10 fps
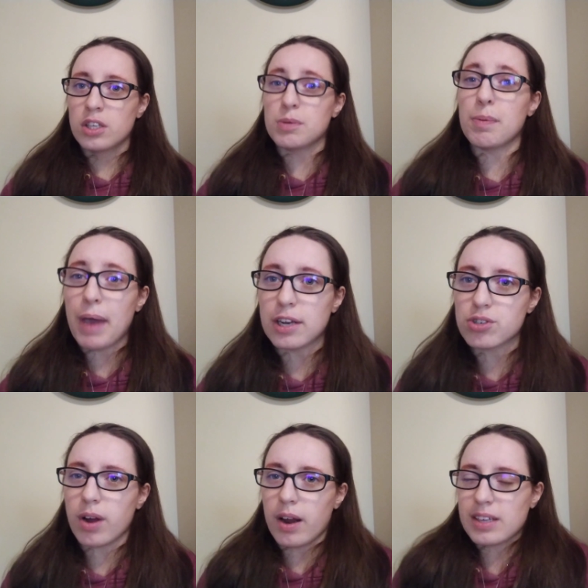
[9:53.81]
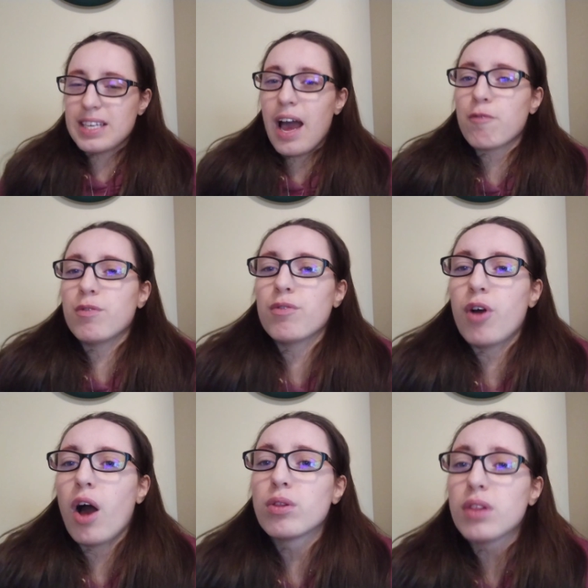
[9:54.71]
to be patriotic, to have
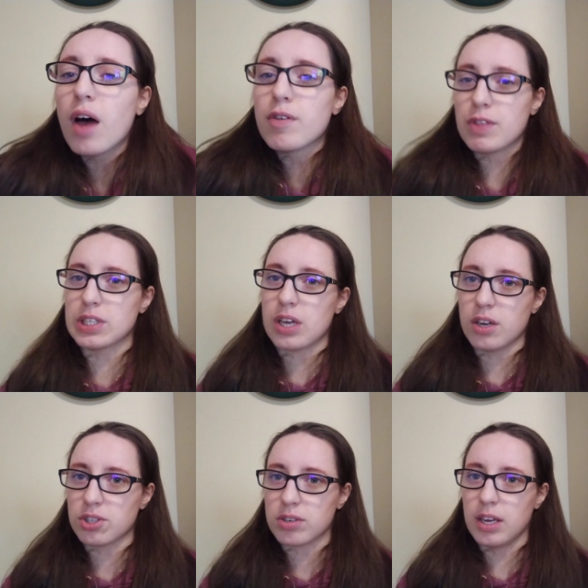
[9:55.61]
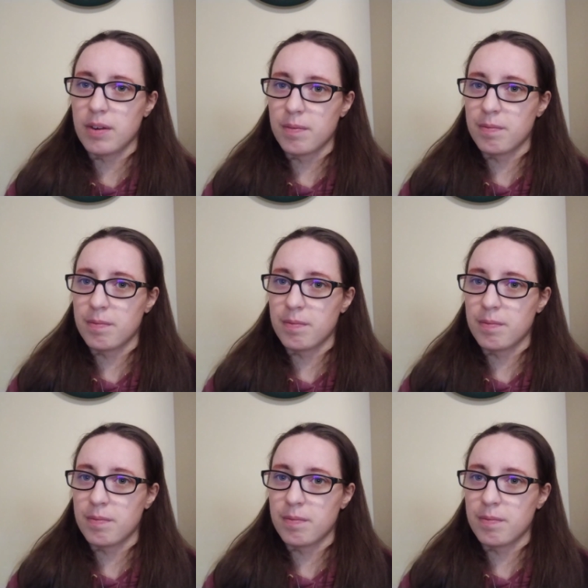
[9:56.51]
a love of this country.